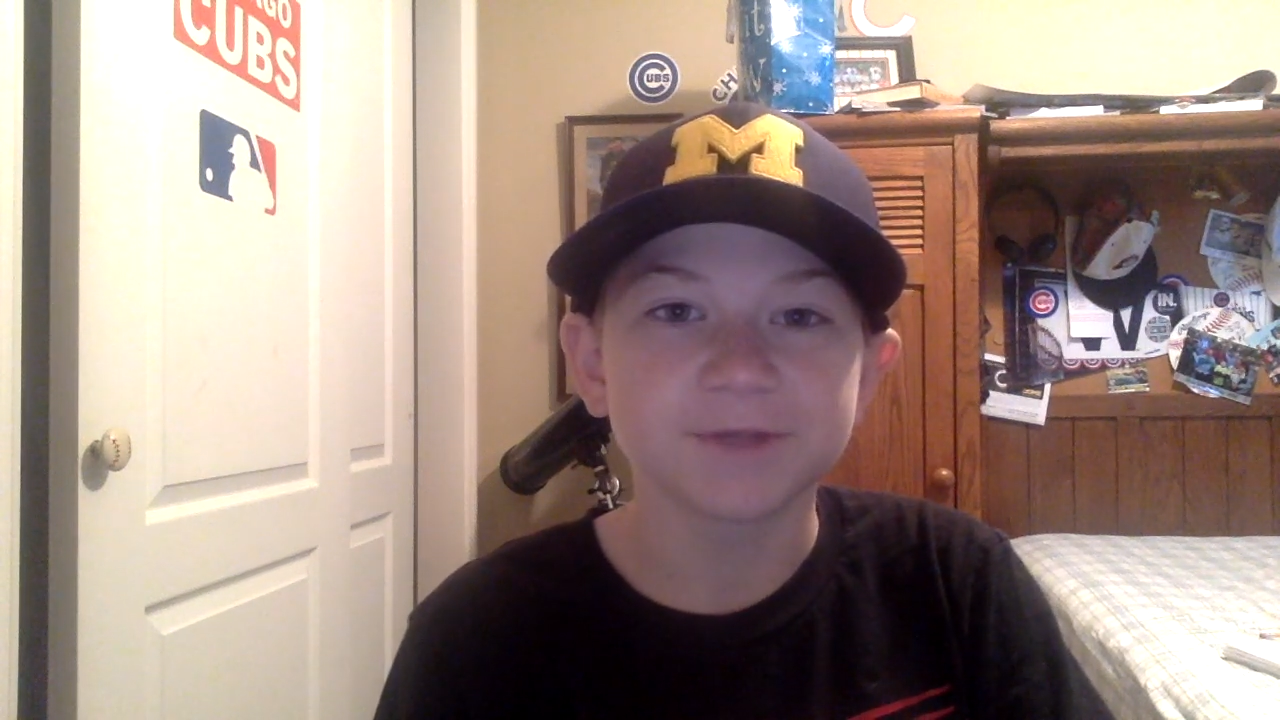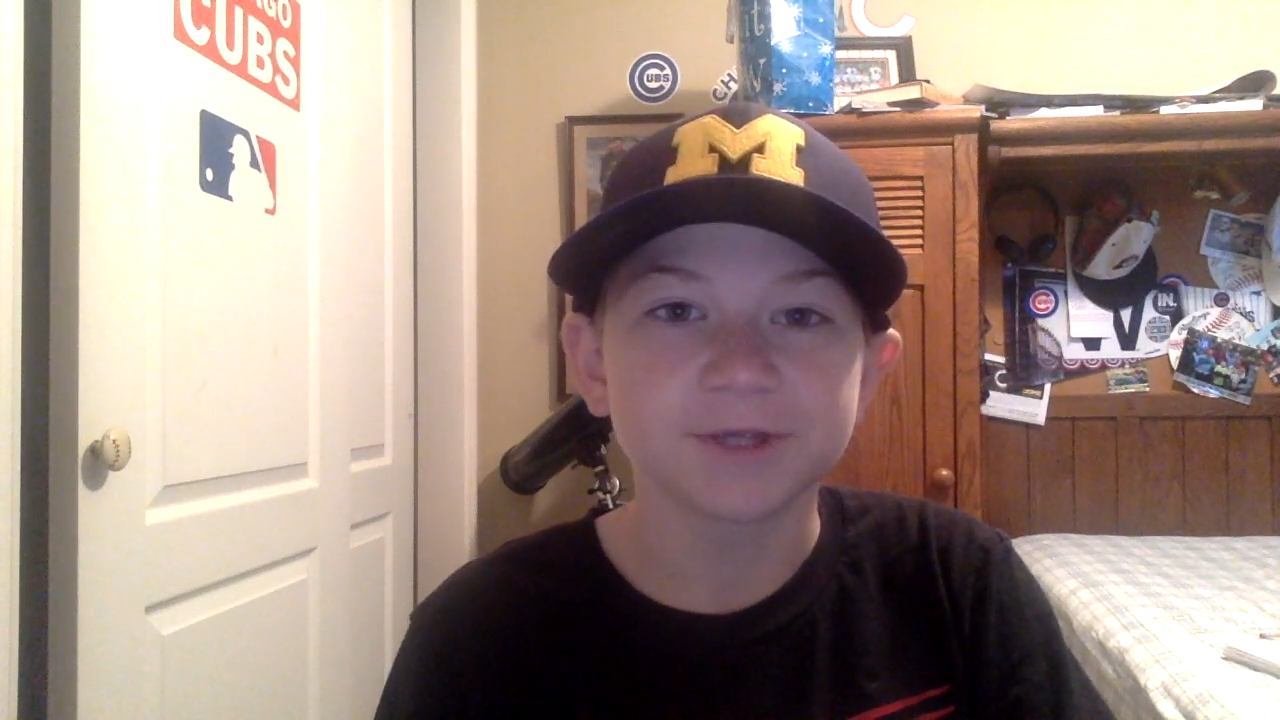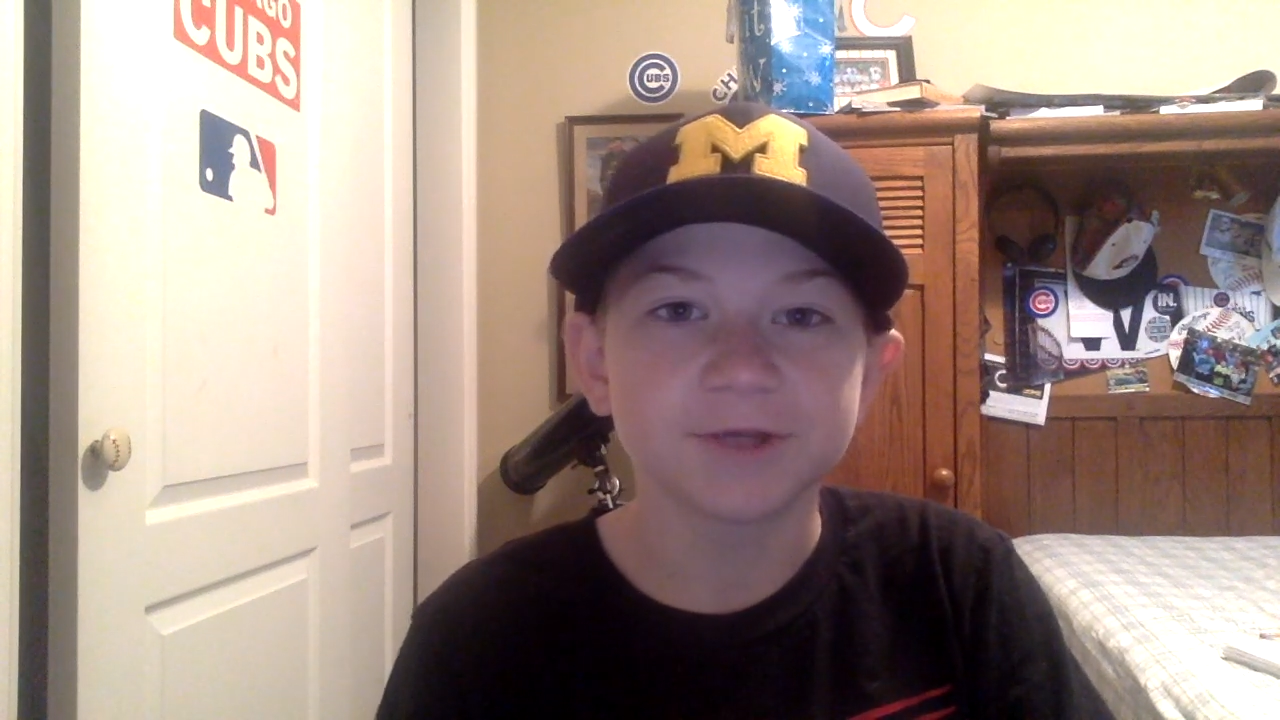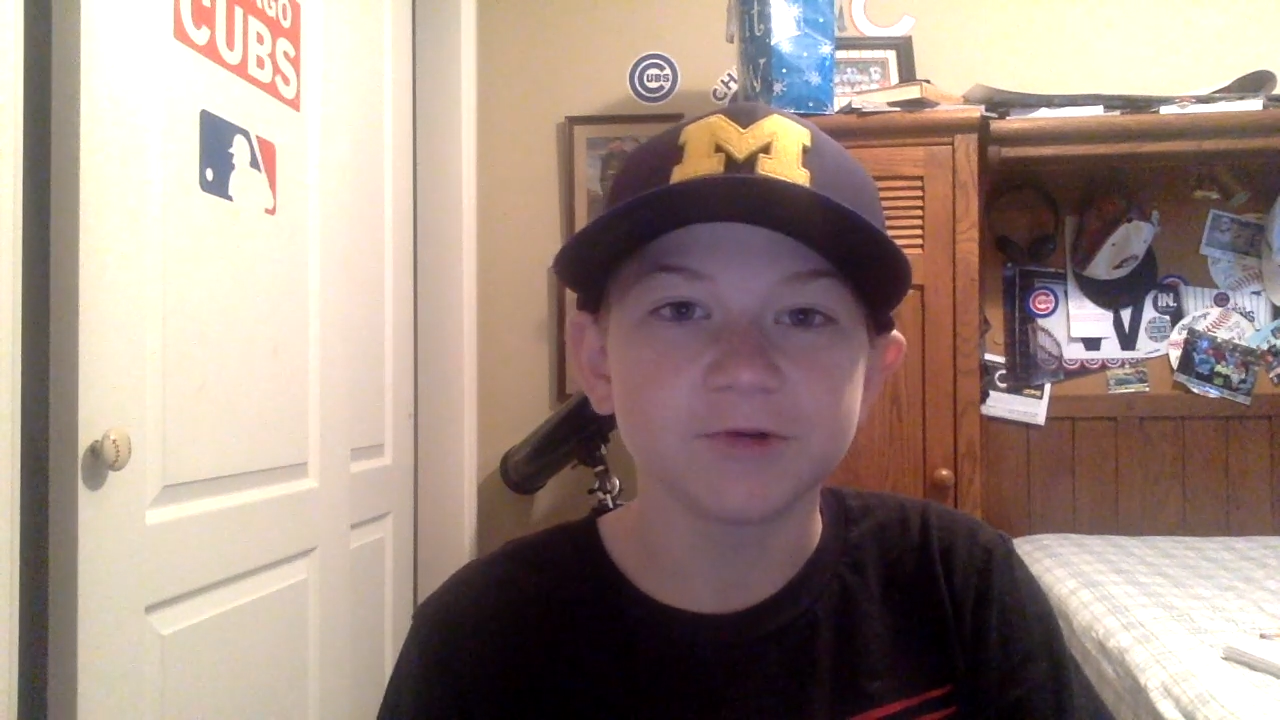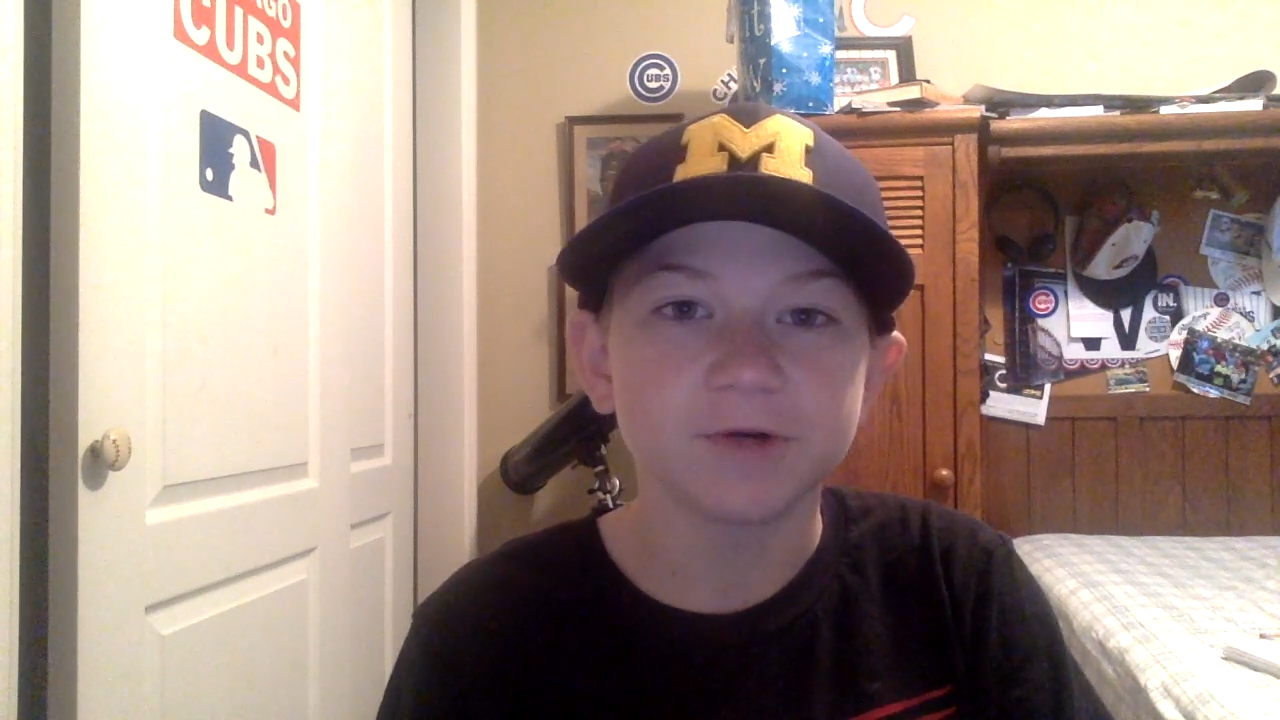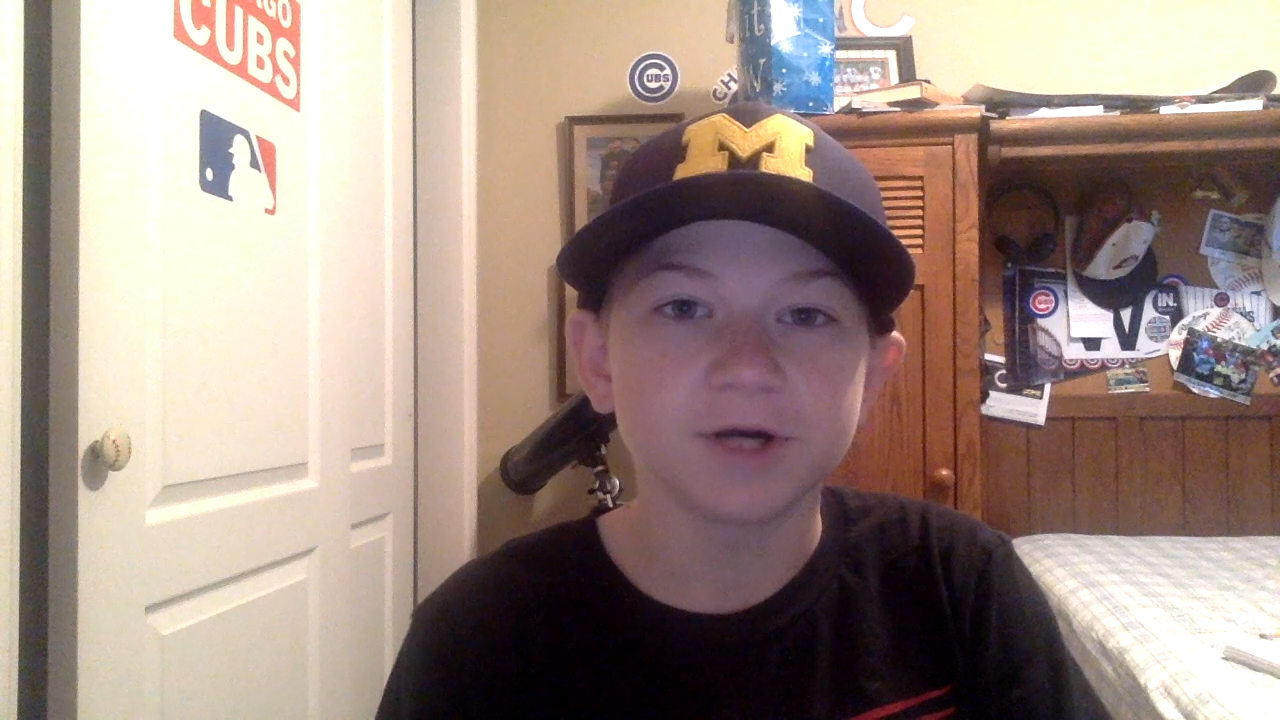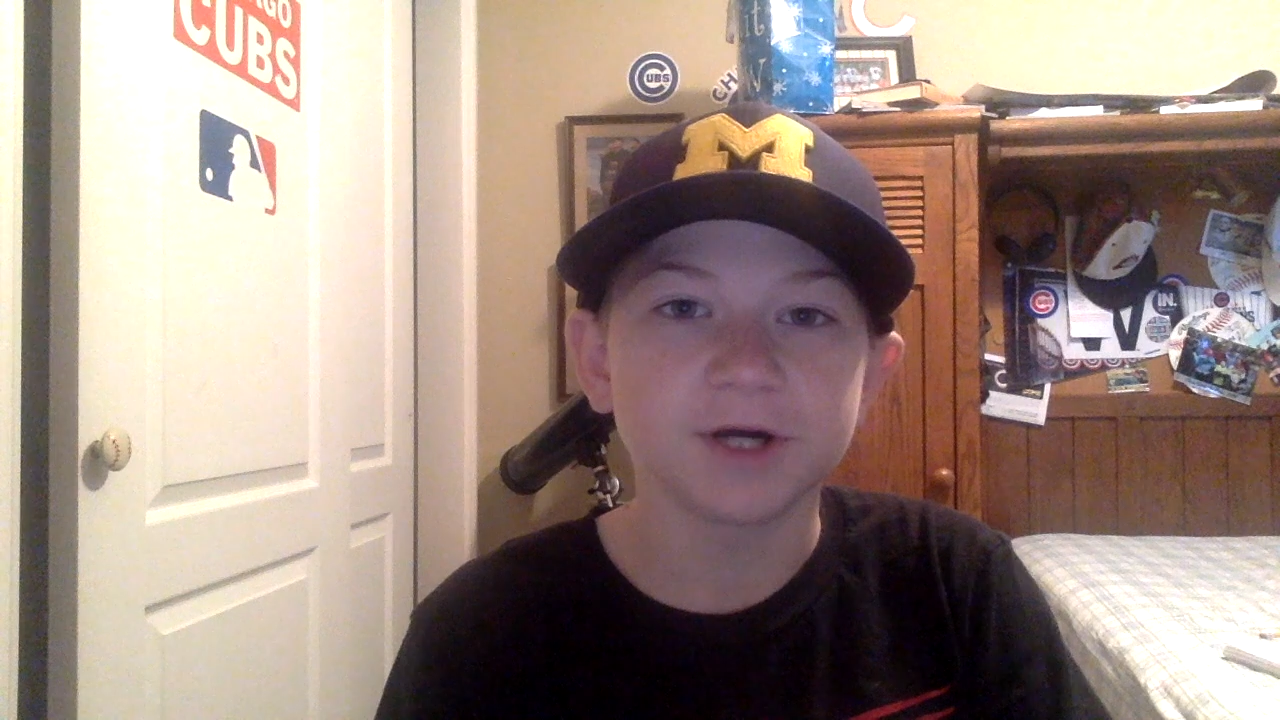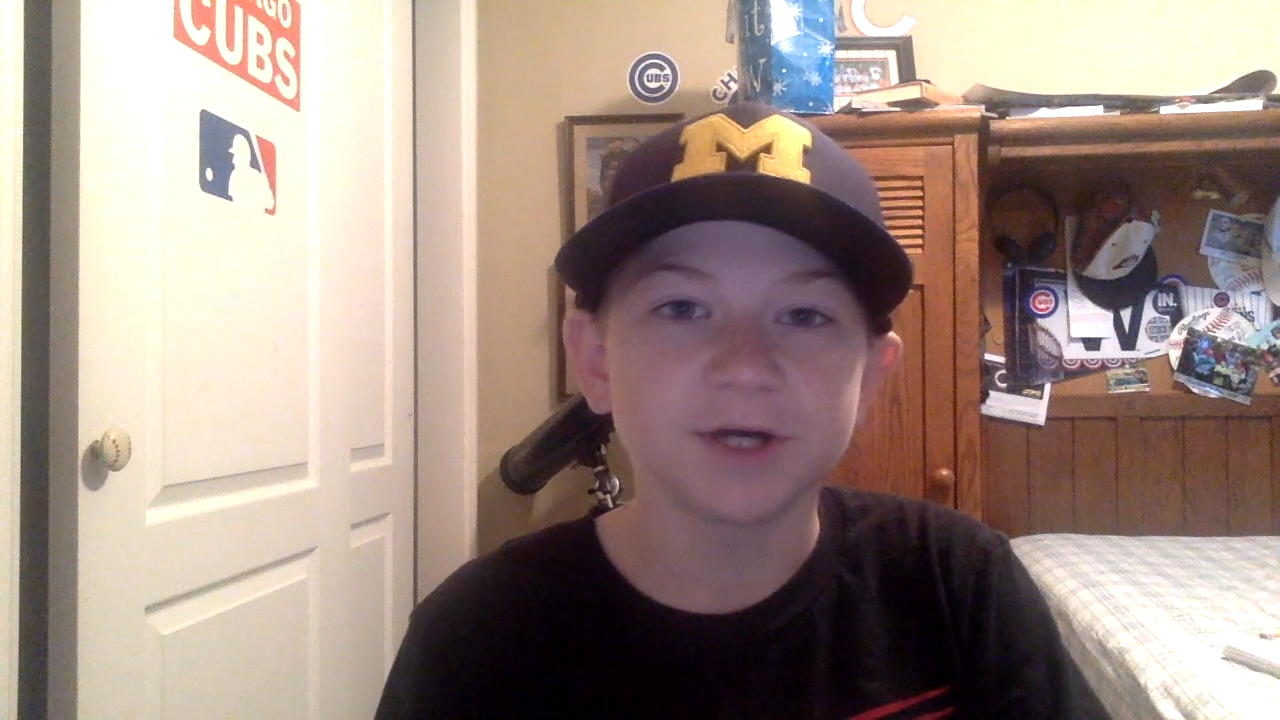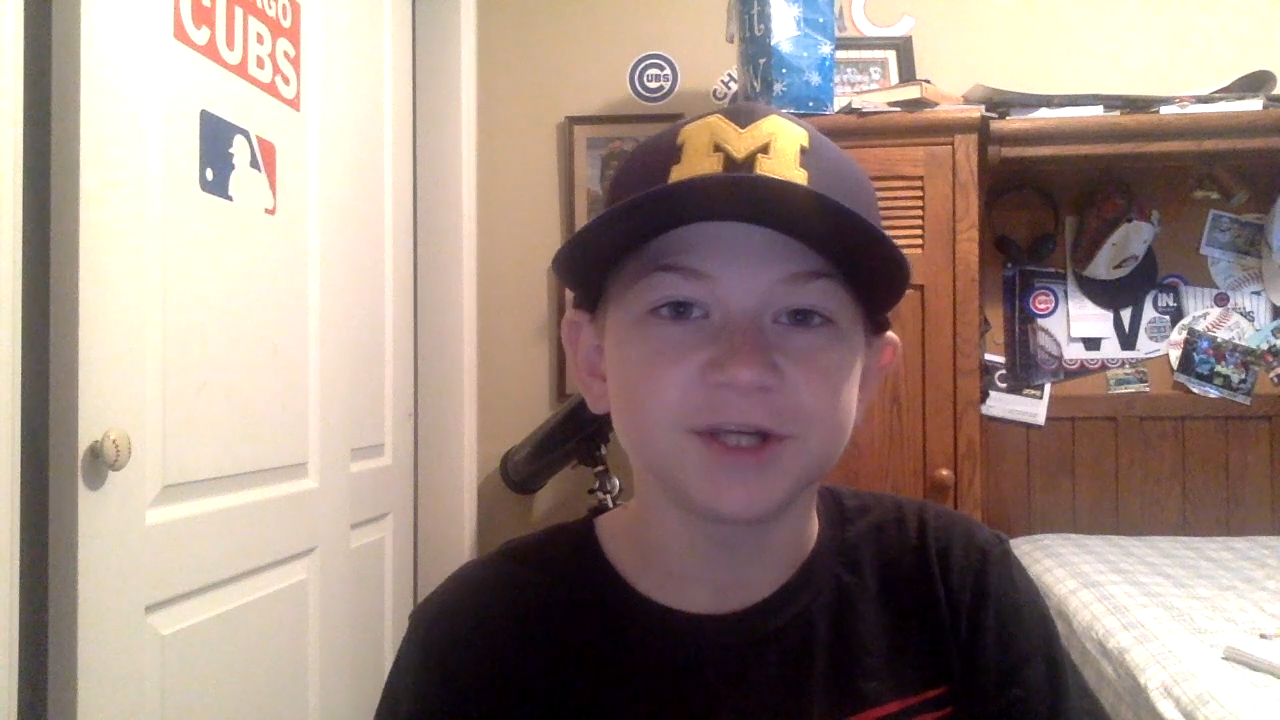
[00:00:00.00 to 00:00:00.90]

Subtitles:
to